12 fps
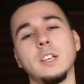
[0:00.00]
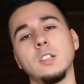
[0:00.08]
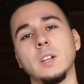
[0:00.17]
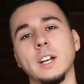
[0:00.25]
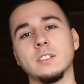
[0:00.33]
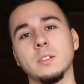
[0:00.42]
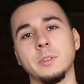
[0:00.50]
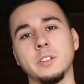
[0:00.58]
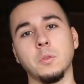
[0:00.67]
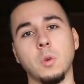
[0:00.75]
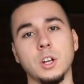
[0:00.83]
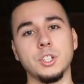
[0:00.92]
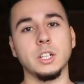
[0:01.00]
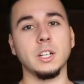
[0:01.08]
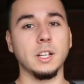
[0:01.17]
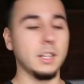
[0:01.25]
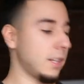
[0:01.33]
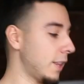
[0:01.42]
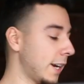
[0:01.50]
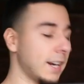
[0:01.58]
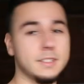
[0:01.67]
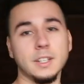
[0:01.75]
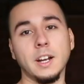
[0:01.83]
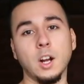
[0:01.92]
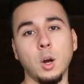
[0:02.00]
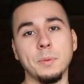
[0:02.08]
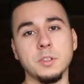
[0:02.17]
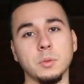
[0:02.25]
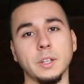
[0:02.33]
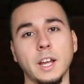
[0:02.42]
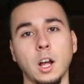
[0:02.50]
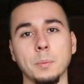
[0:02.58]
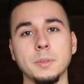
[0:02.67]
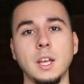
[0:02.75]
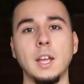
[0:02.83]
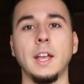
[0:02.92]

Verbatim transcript: Thank you guys so much for watching. Like I said, I hope this really helped,